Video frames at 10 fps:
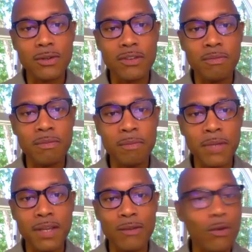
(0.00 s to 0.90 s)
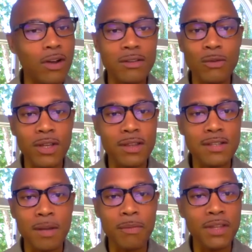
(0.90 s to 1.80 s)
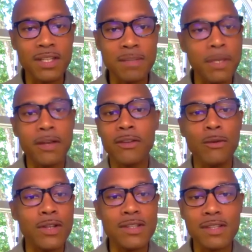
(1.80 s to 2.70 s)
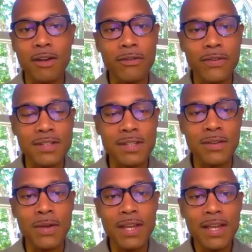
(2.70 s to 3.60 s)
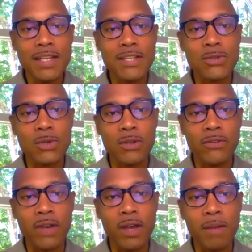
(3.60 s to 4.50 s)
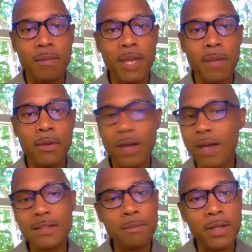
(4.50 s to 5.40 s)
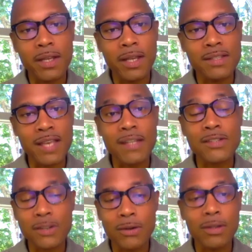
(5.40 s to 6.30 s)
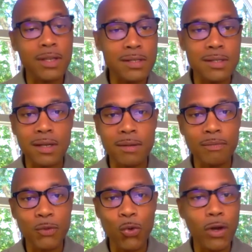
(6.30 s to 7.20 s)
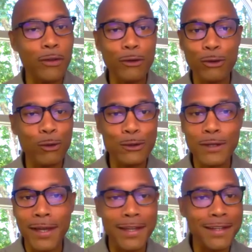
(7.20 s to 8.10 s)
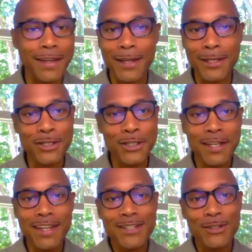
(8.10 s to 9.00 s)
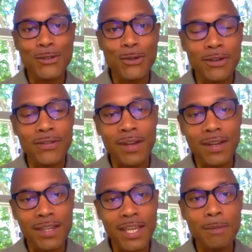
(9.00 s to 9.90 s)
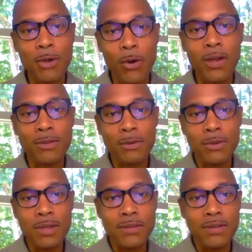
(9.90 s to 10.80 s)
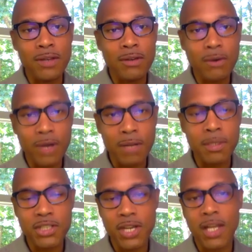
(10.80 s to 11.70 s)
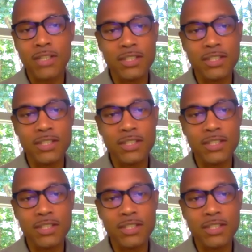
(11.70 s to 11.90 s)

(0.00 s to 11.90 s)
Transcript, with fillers: of be at one with something that's bigger than oneself and to yeah. to sort of uh, be able to contemplate. And that certainly is a uh, one of the tools that I engage to sort of uh, keep going through these incredibly challenging